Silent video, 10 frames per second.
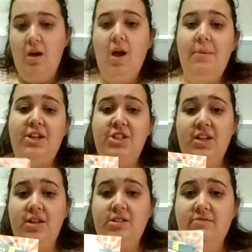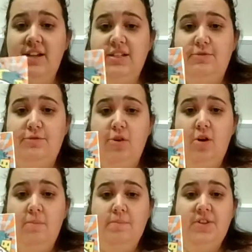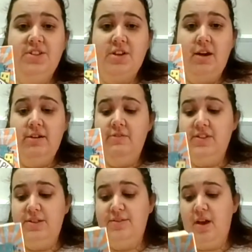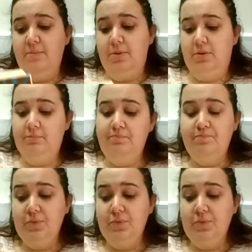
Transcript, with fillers: I'm actually going to read it from the Diary of a Disciple